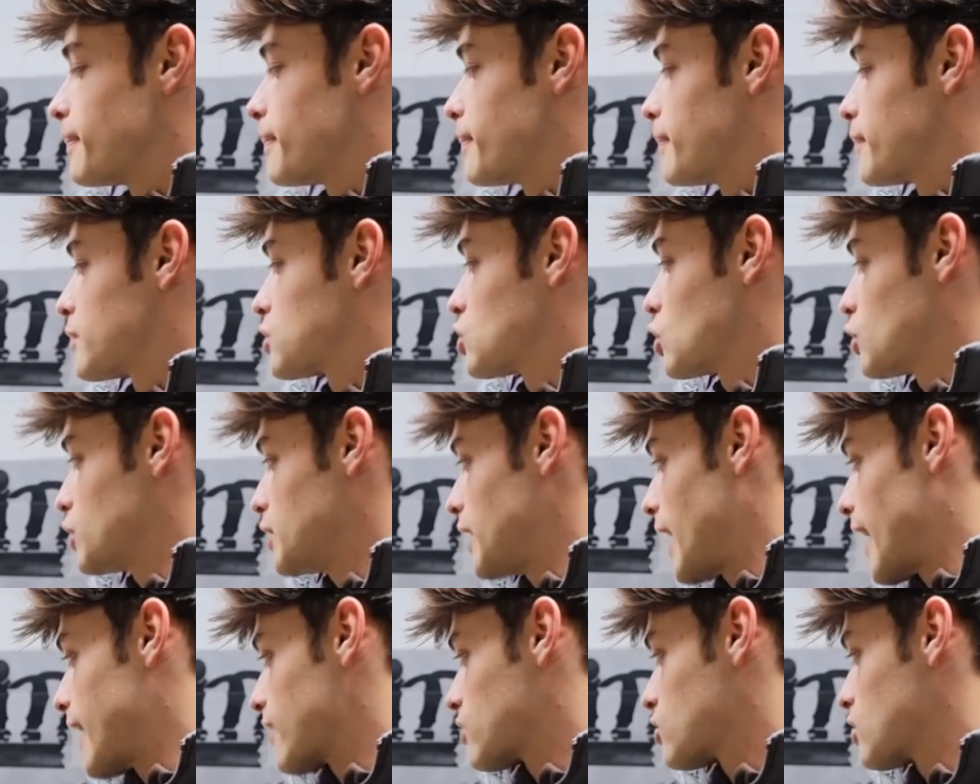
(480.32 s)
So
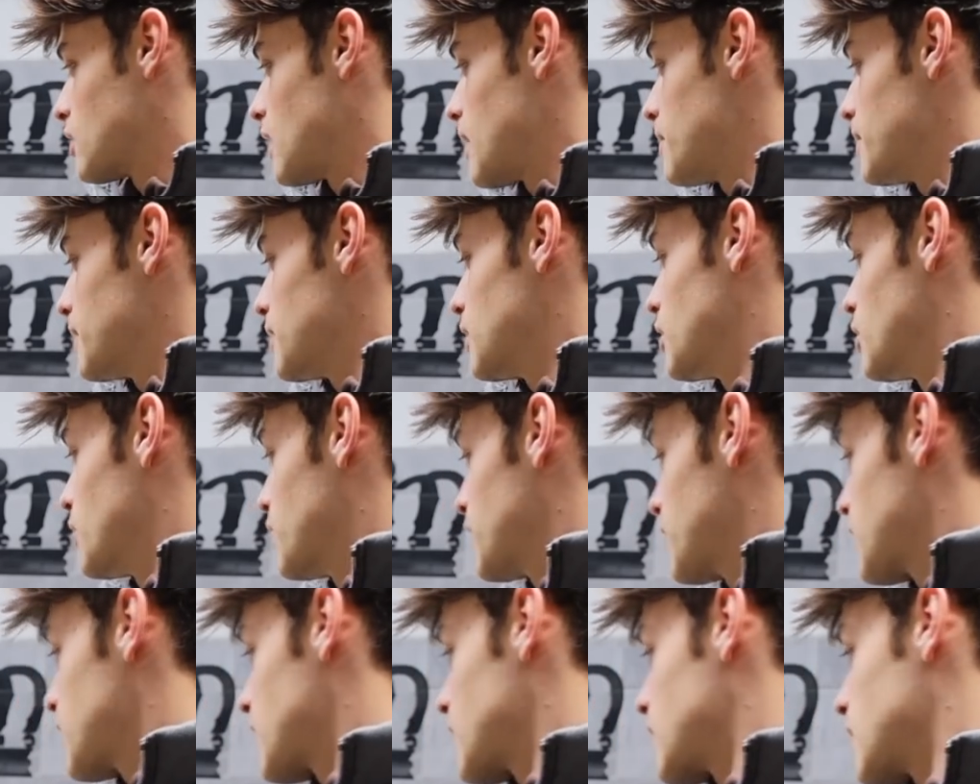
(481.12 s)
yeah, so let me know
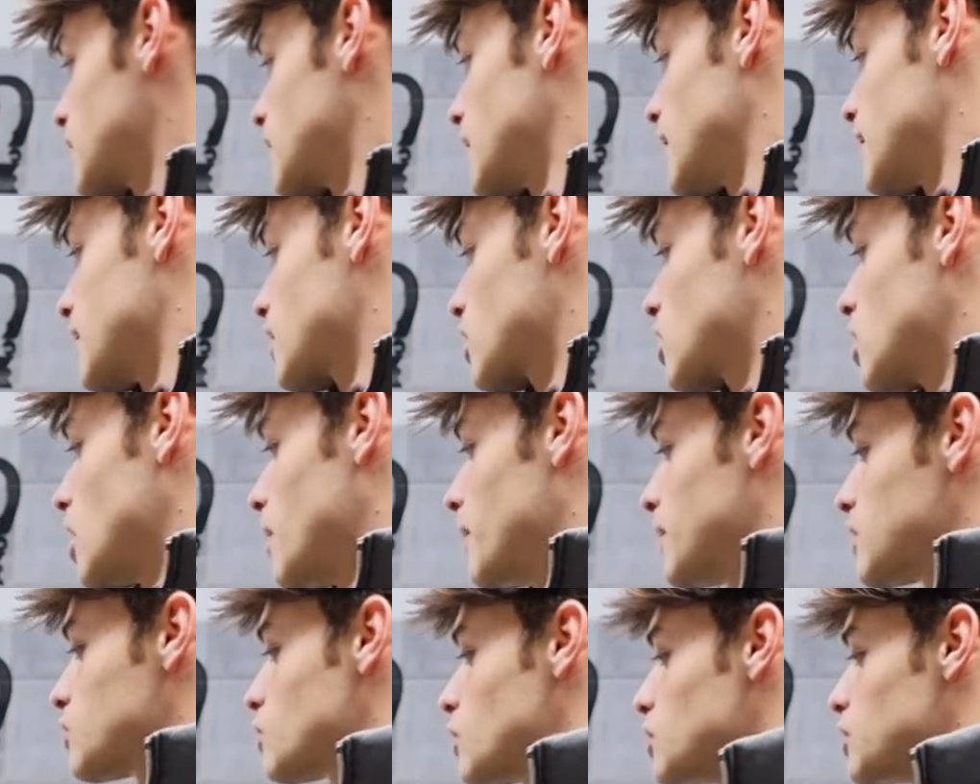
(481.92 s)
in the
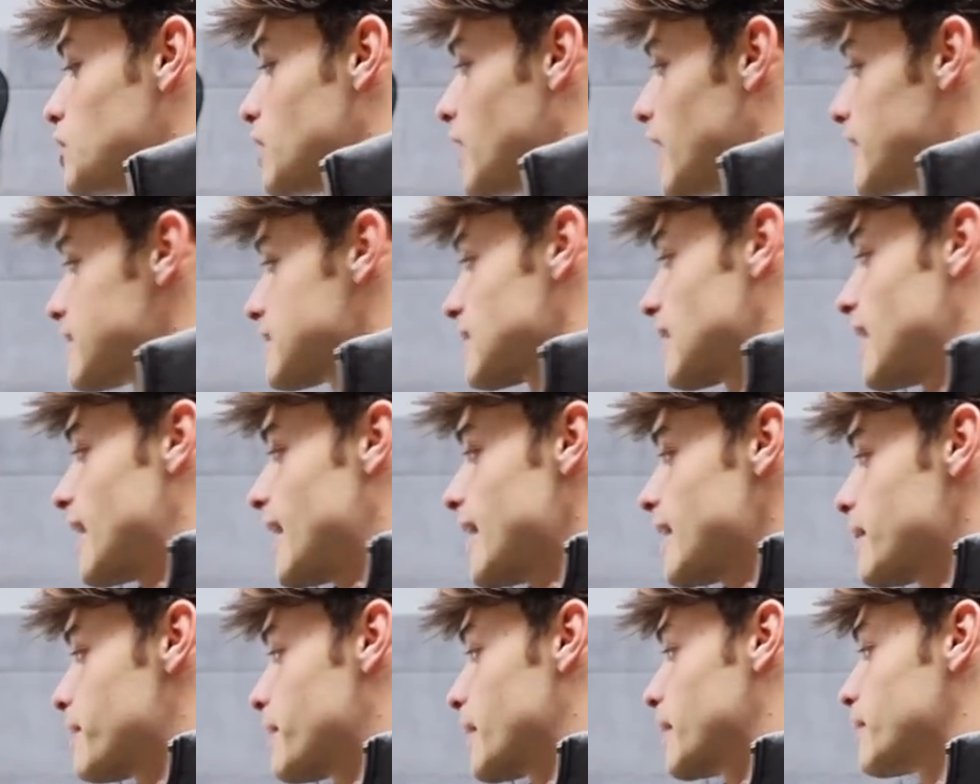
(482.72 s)
comments what you guys
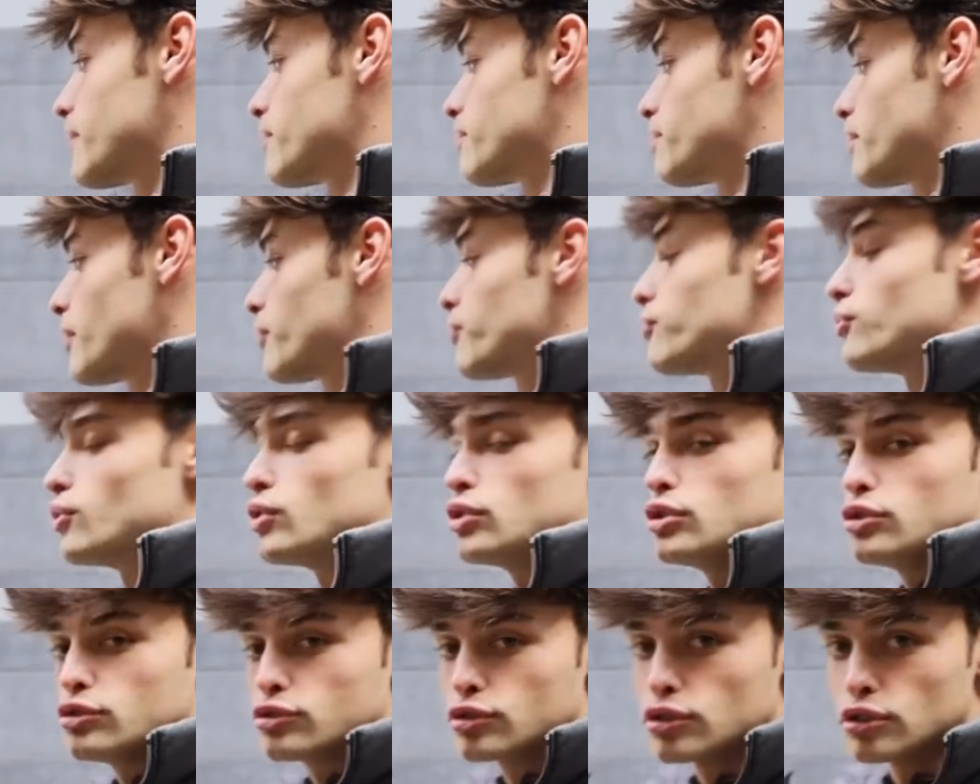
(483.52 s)
like, but before
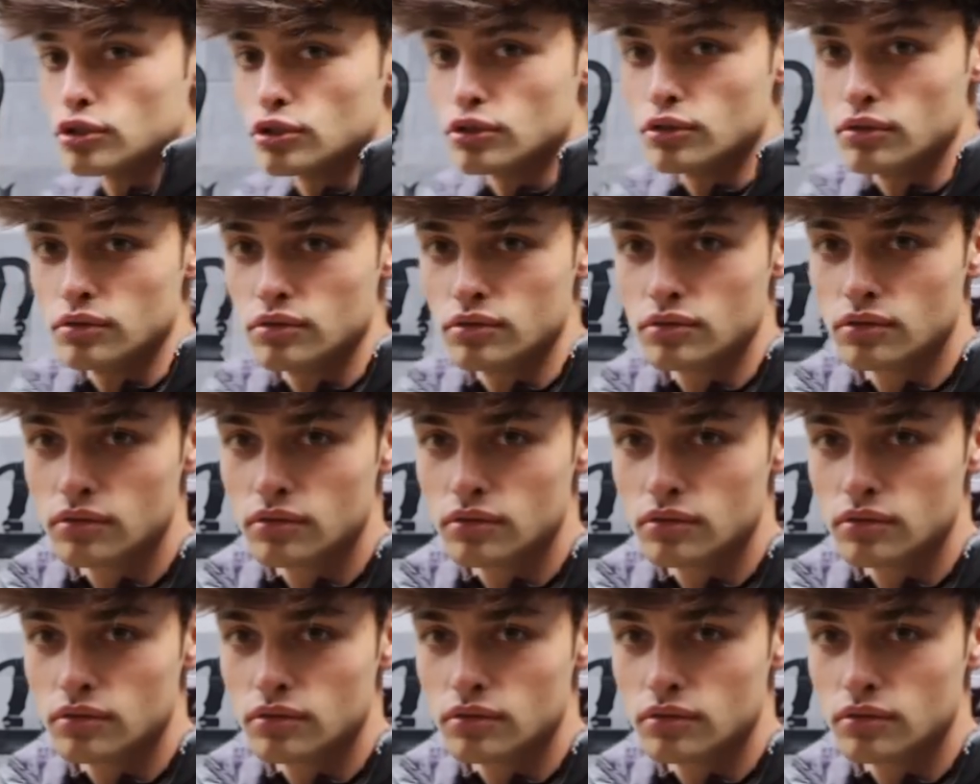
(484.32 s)
you do,